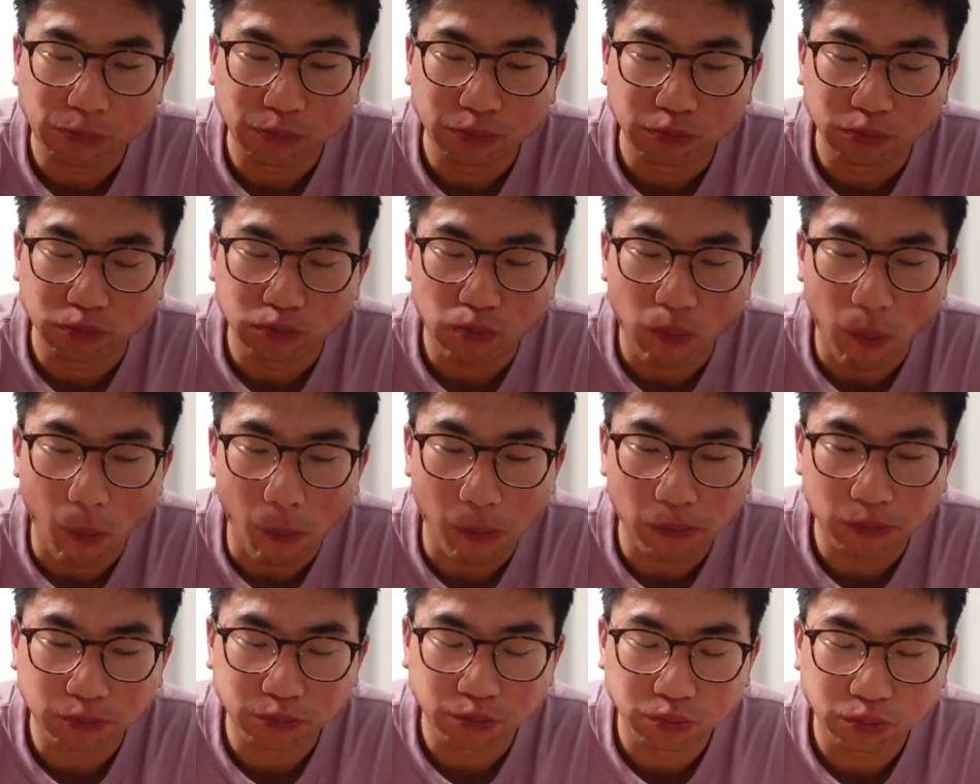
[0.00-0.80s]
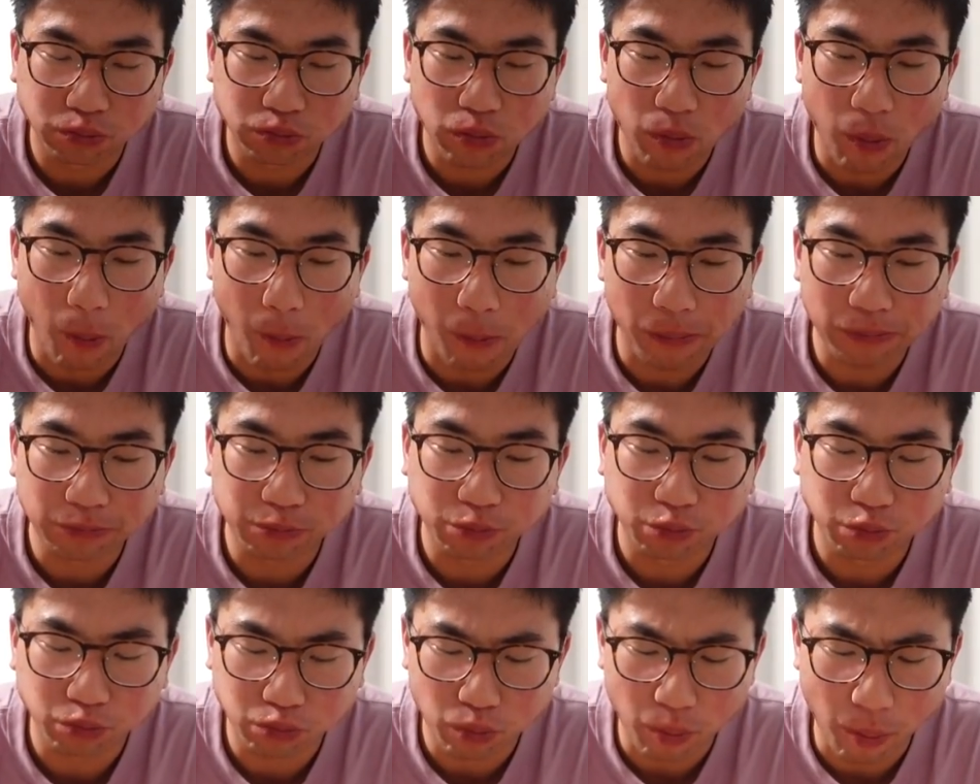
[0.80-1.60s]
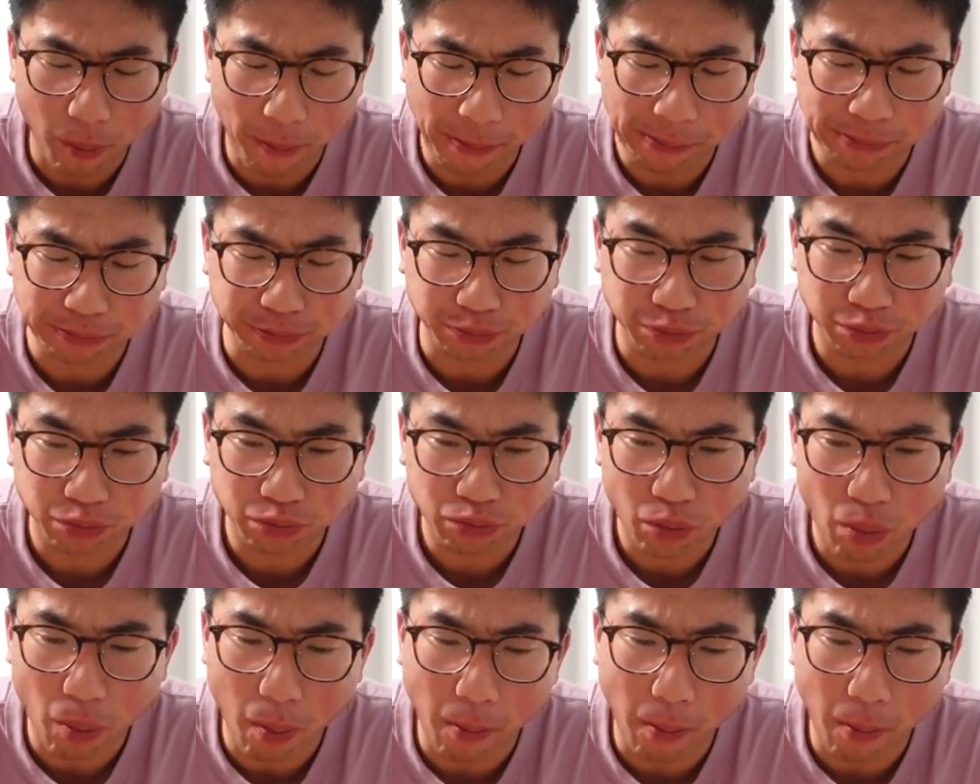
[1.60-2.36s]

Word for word: there's, an, there's more rice. You gotta let me go. Mm.